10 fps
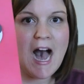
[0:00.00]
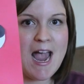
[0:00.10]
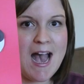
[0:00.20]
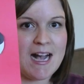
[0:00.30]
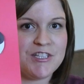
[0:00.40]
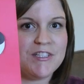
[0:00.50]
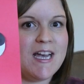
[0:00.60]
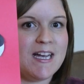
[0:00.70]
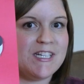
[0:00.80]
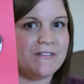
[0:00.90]
I actually
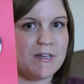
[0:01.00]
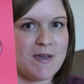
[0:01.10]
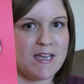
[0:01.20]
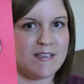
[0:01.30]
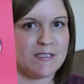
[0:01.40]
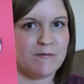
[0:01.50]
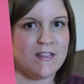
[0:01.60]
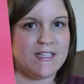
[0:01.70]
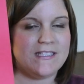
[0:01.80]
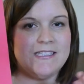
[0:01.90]
had to remake this
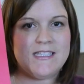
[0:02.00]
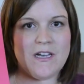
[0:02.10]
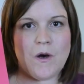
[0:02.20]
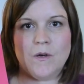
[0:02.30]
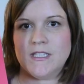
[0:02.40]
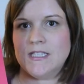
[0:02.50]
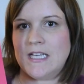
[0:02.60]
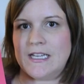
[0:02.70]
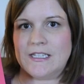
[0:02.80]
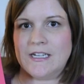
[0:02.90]
one. This is the only
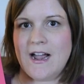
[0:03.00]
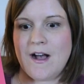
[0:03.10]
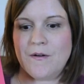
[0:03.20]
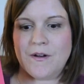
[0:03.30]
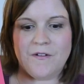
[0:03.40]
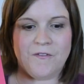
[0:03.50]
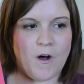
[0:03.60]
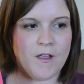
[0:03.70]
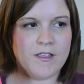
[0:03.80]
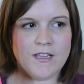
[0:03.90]
letter out of
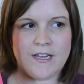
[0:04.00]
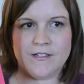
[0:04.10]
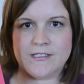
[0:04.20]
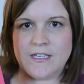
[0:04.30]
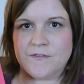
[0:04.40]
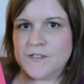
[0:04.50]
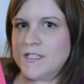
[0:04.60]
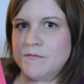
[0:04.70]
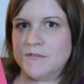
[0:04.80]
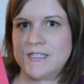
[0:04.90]
all the letters that for
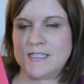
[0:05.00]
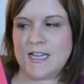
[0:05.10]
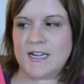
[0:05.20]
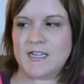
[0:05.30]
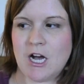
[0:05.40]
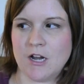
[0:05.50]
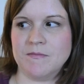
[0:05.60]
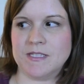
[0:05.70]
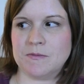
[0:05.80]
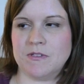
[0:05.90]
some reason had
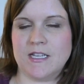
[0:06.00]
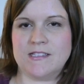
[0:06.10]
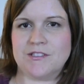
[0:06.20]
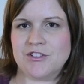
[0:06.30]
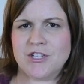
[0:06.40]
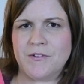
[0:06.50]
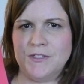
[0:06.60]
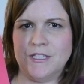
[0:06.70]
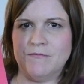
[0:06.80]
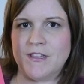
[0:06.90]
gotten misplaced or
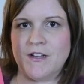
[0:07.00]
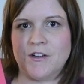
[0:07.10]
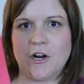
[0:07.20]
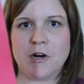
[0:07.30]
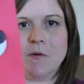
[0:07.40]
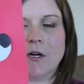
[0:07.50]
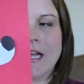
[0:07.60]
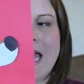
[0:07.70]
shuffled in with other artwork,